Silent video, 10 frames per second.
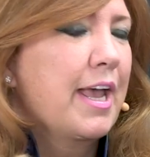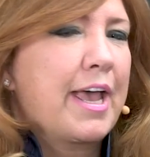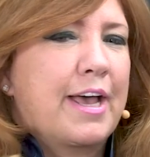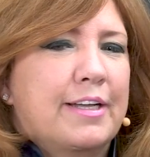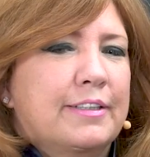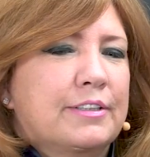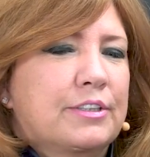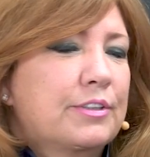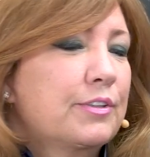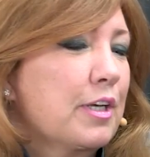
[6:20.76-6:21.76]
and
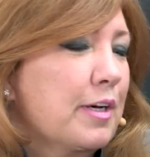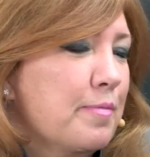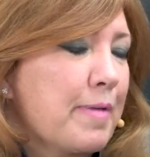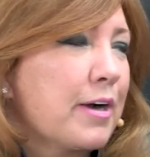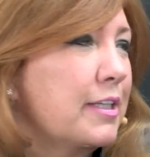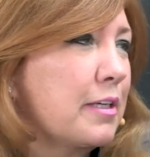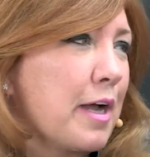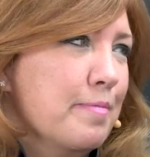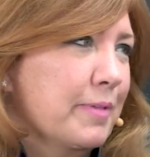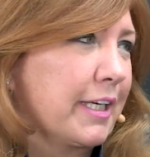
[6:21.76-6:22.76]
the
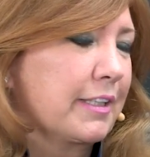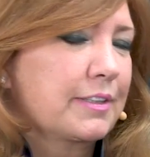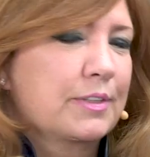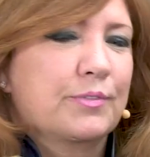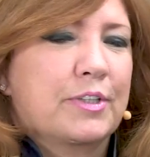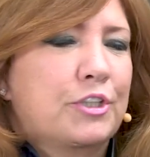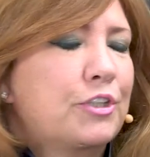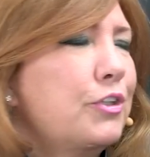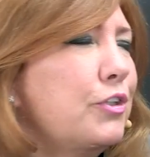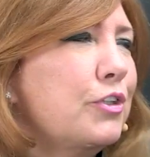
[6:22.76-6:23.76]
maritime links, the
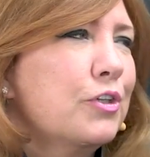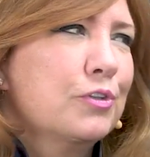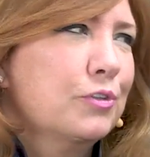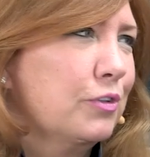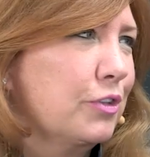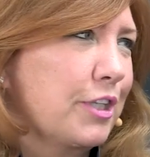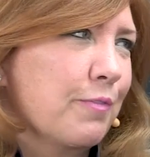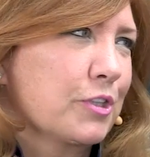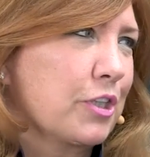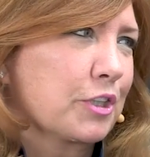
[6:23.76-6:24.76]
huge
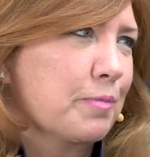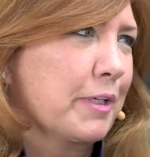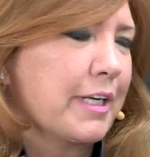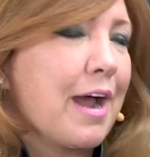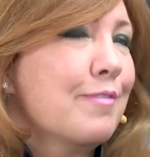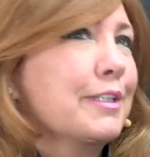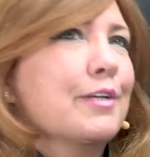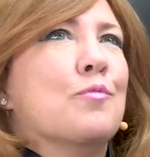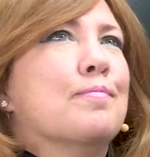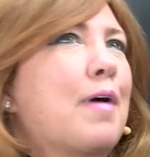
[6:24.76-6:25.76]
infrastructure build out. I was
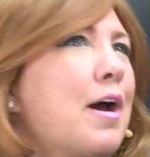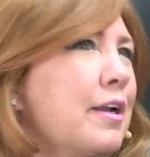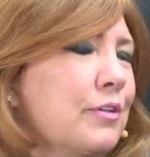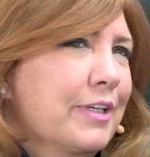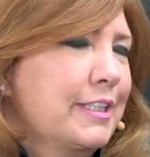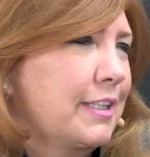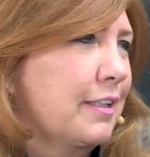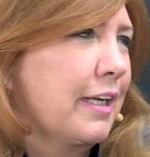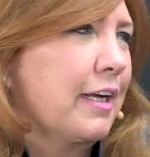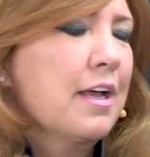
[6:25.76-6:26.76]
in Oman
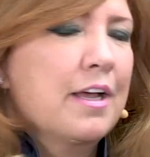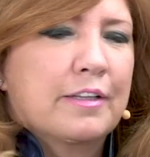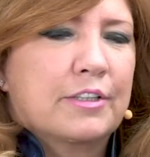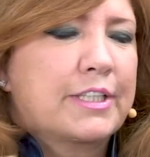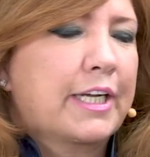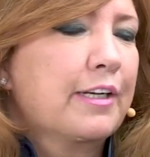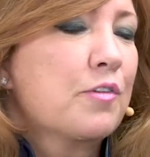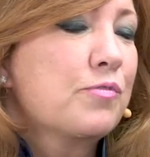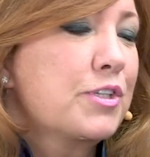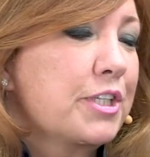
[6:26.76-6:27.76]
recently. They're taking
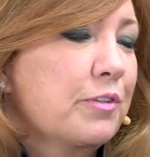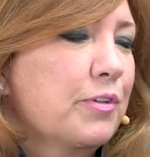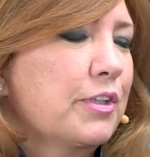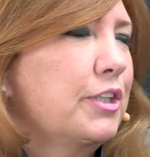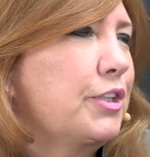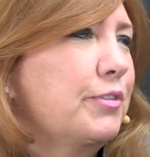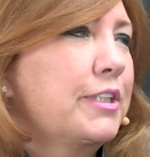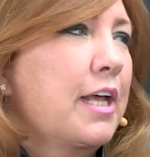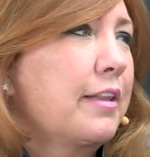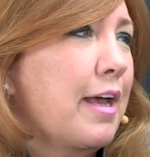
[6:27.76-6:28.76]
a fishing village of
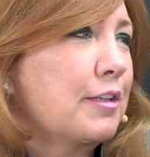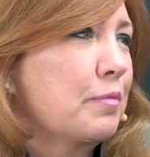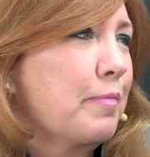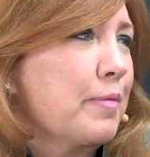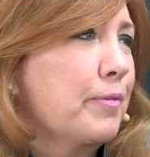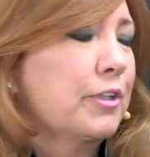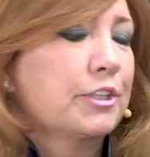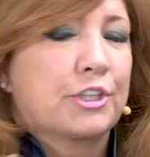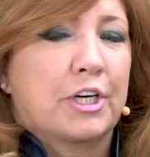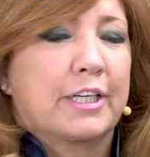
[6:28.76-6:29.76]
10,000 people
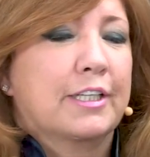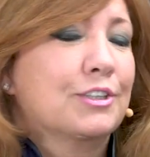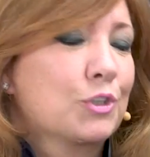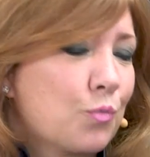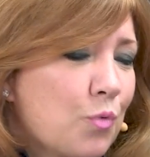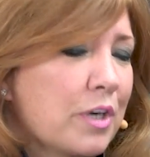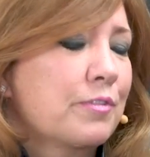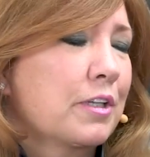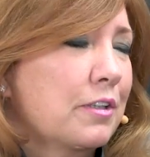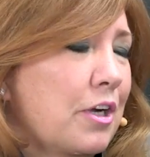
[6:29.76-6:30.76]
and turning it into one
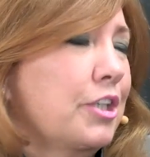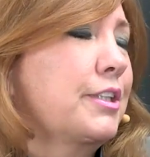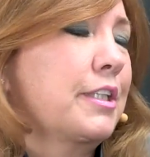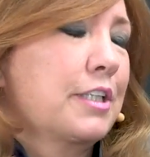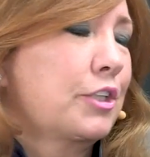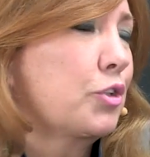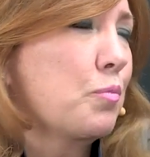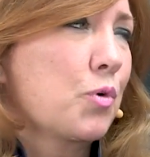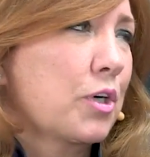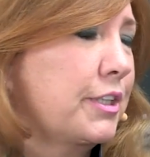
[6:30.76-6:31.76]
of the largest
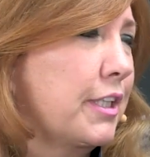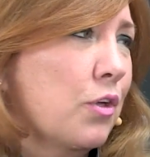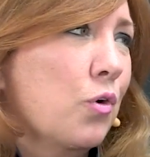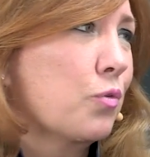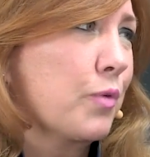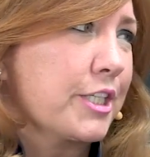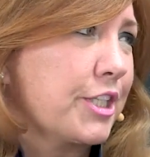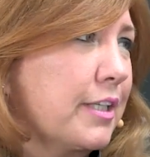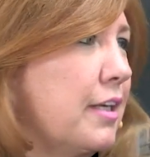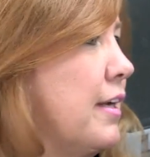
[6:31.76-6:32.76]
industrial ports in the whole
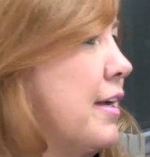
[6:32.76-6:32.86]
region.